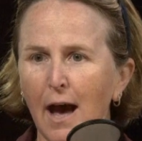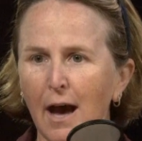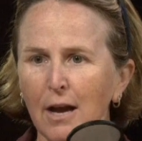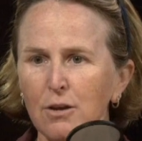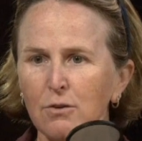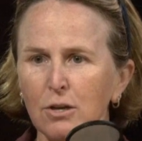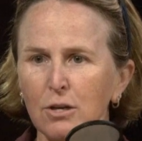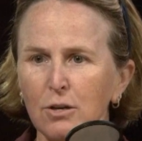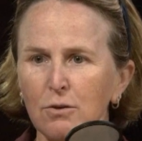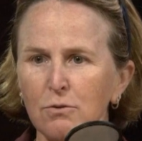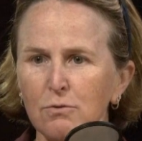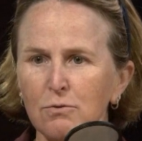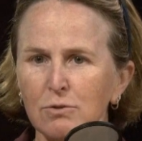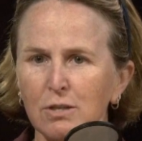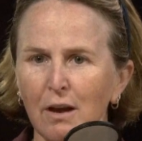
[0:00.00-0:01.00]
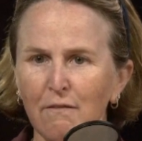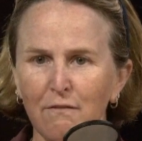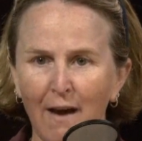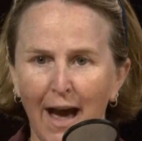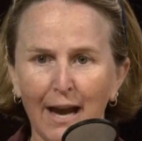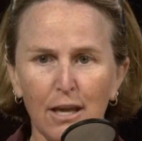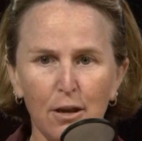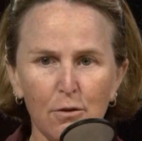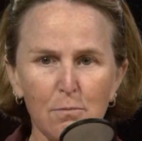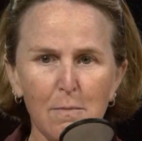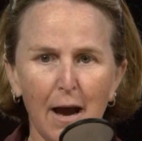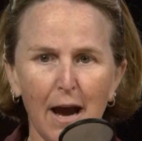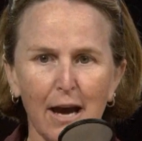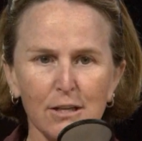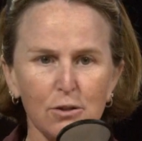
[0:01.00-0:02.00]
You can use a vacuum,
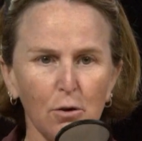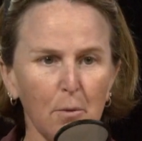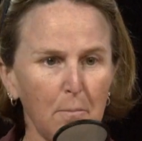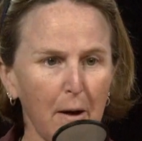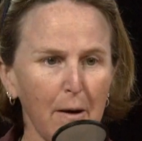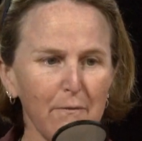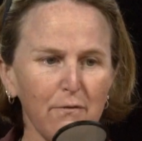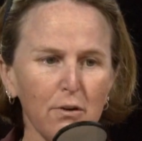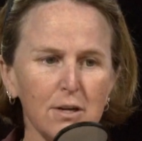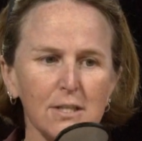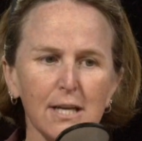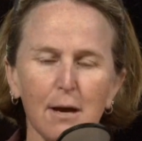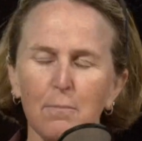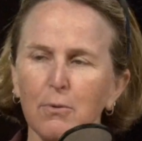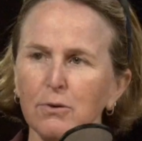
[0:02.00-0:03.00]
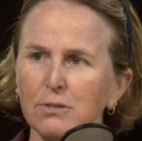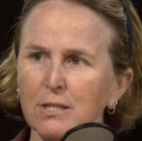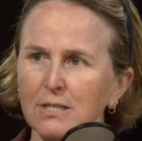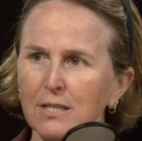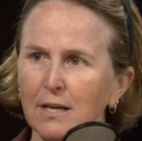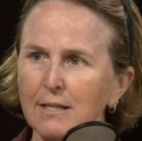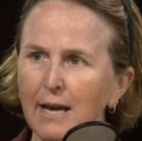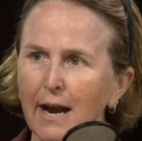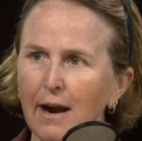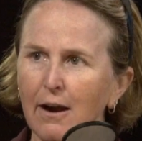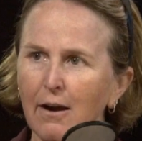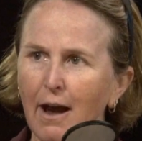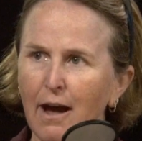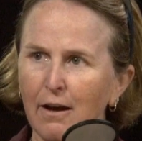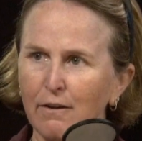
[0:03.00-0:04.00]
so a pump, for example, to suck the
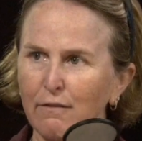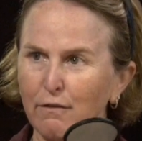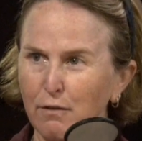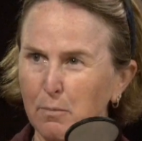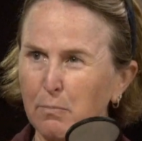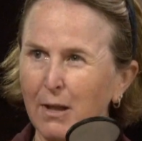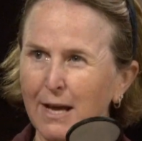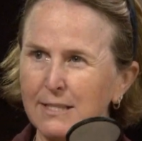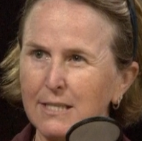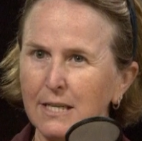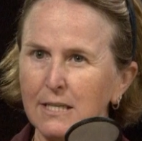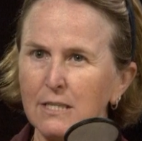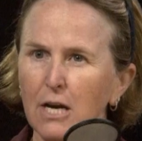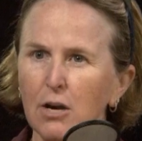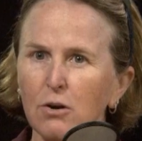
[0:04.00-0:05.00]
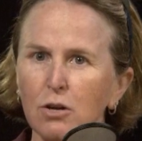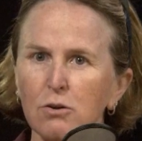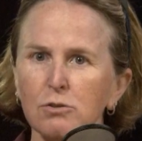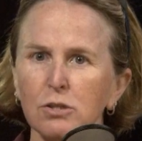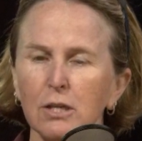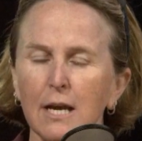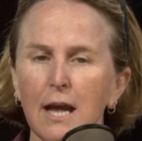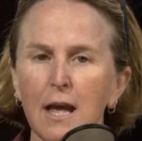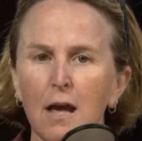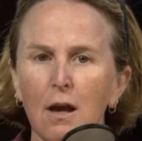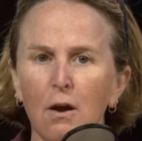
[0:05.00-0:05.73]
air out of a plastic container usually,